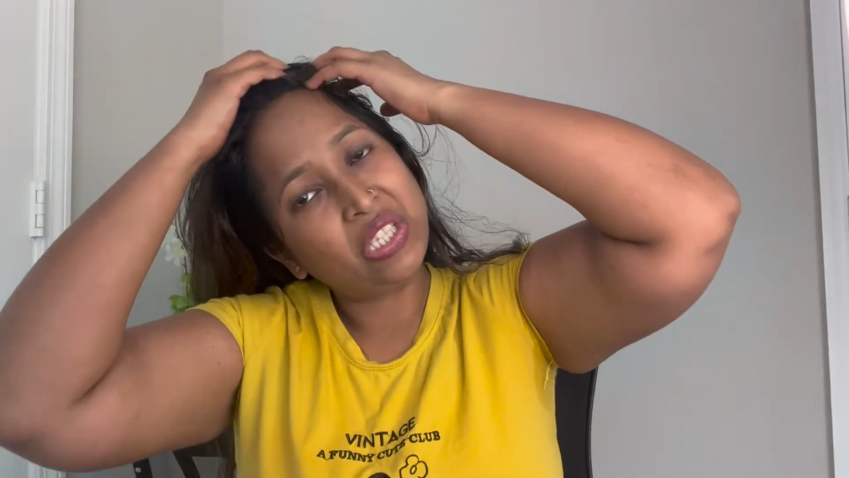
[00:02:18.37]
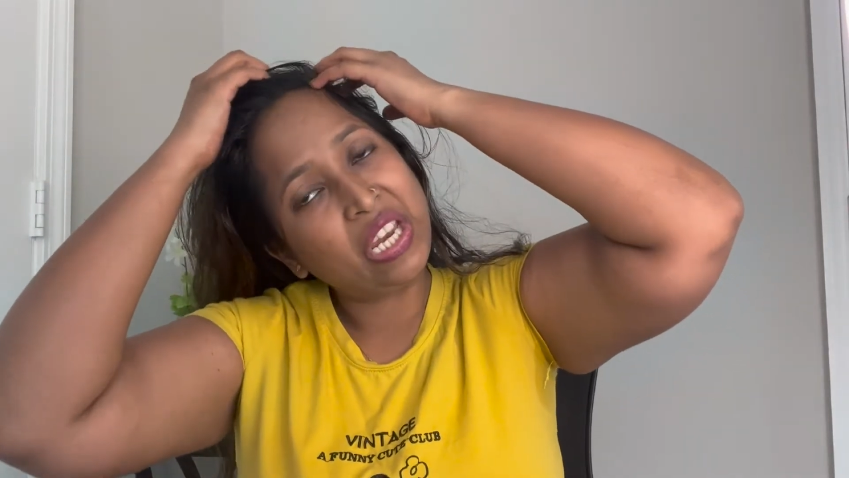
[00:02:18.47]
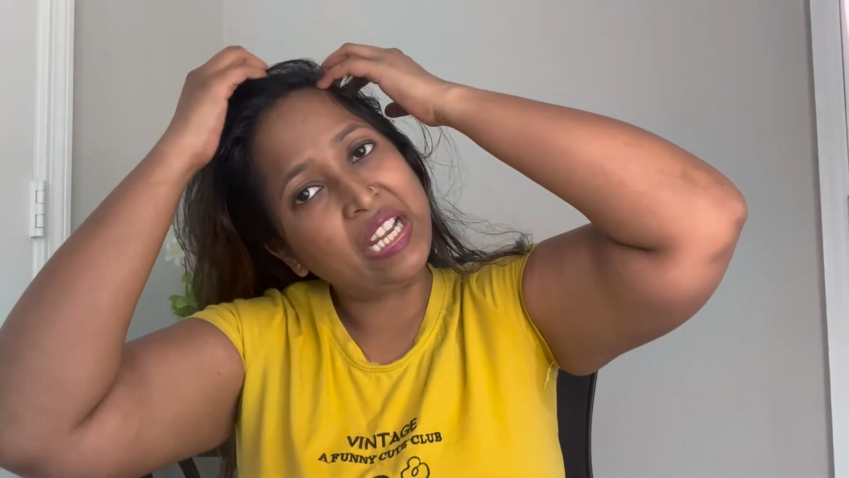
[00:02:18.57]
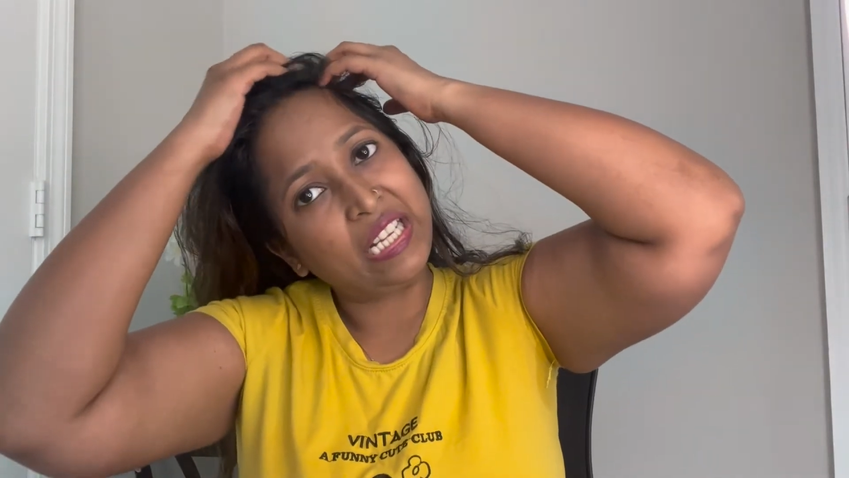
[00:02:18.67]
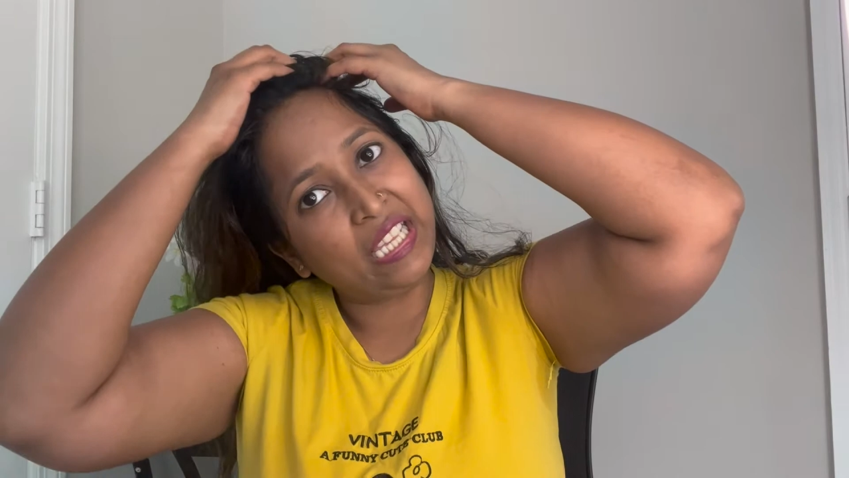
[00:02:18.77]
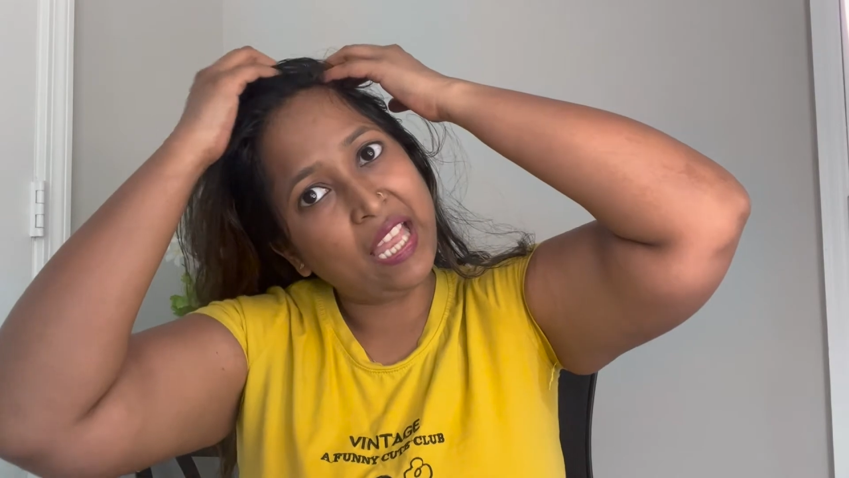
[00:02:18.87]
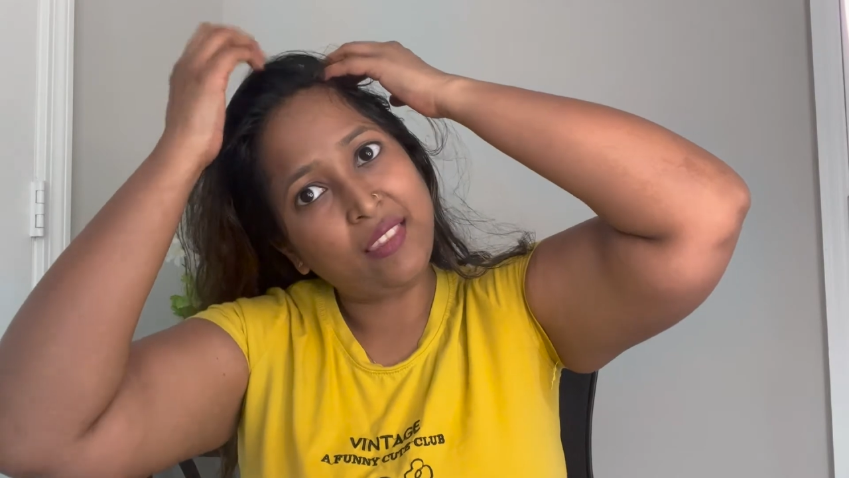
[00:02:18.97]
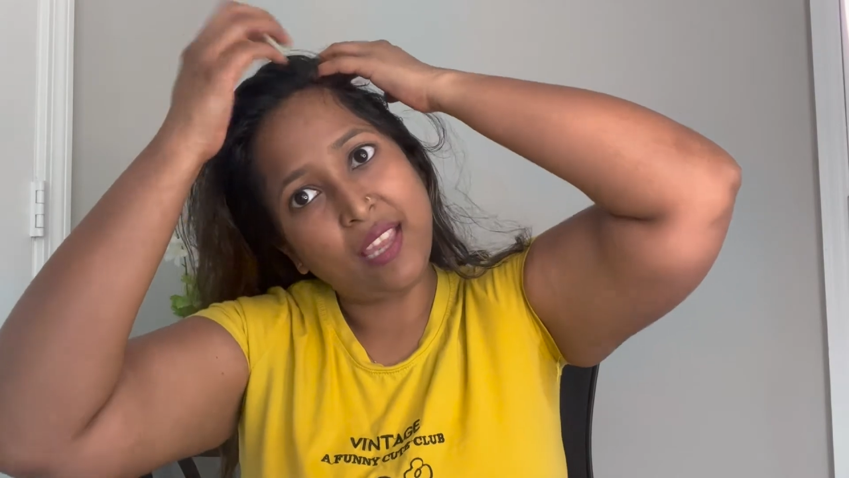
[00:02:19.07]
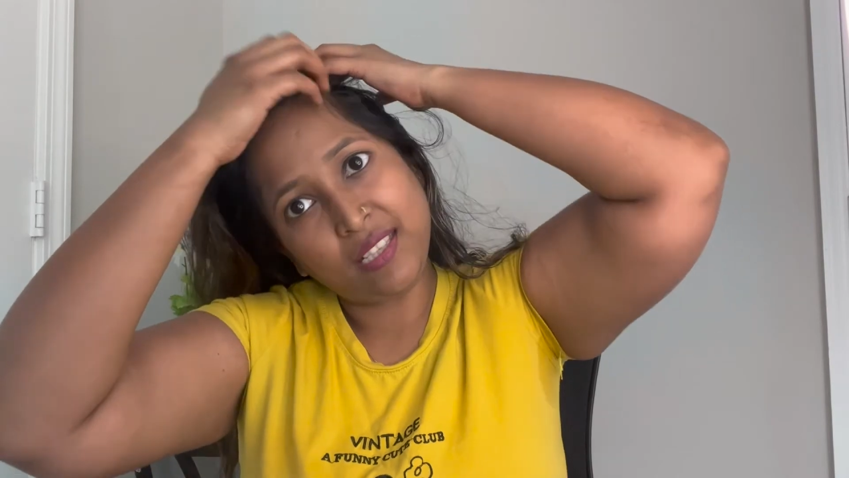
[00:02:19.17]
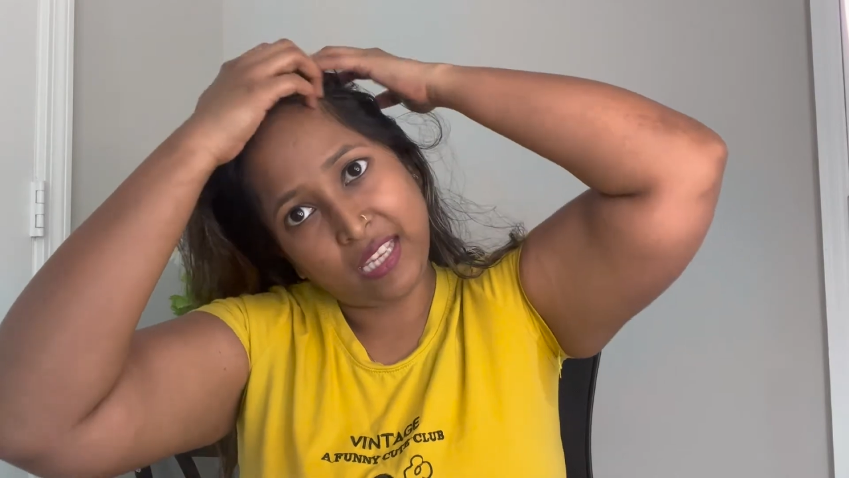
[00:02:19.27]
gently at
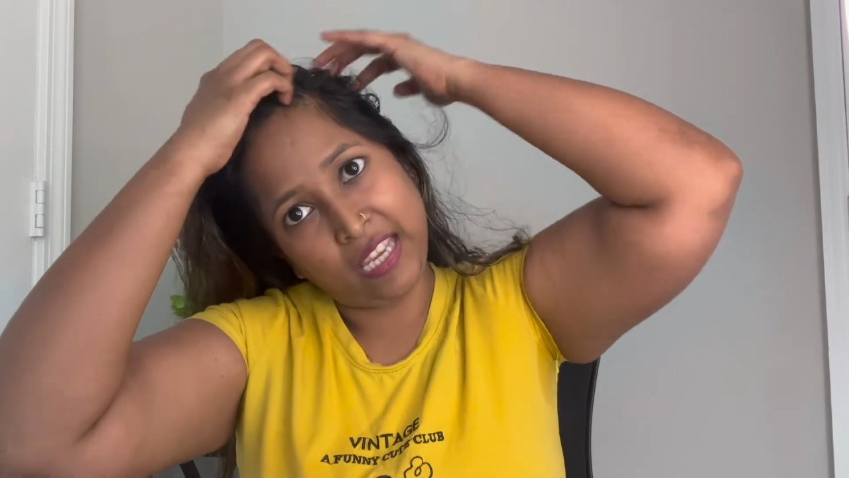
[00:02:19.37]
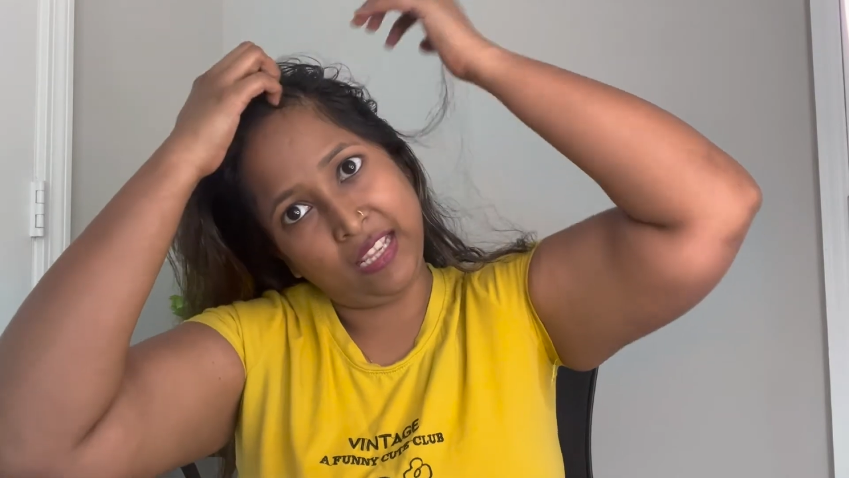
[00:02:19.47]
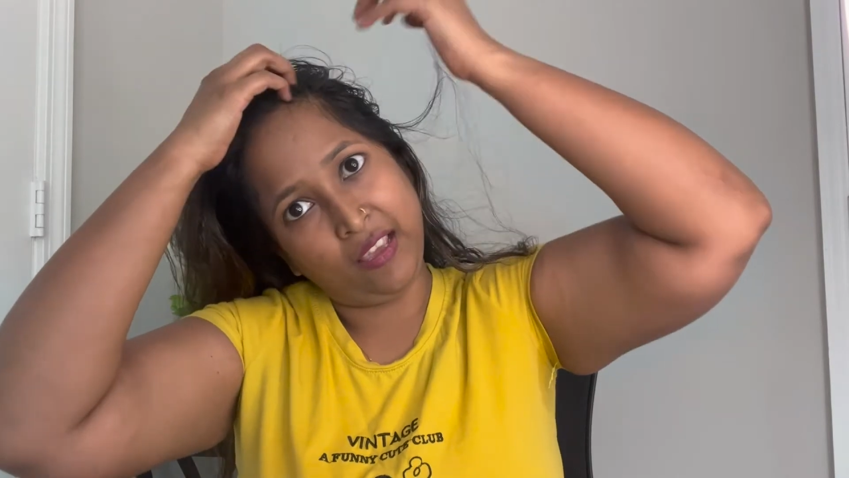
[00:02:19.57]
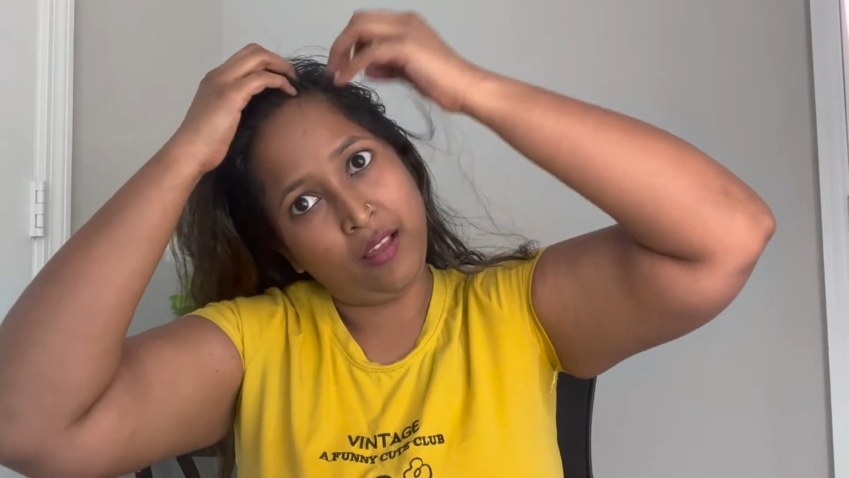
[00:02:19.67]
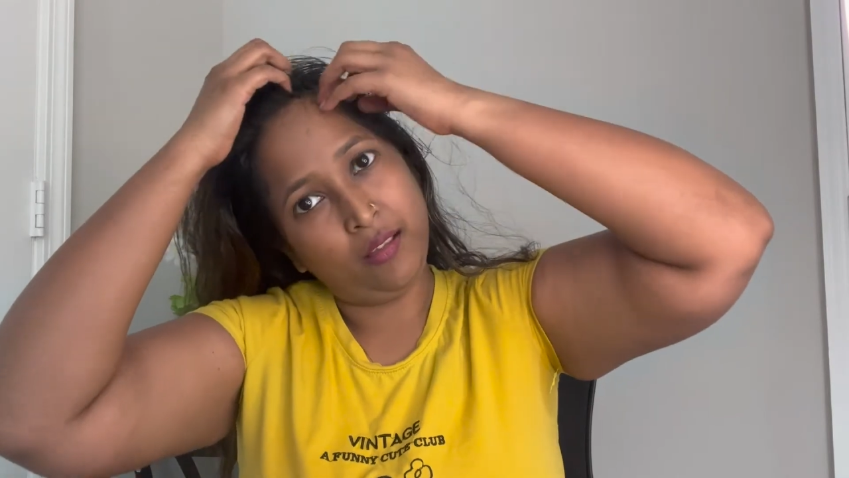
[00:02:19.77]
that area.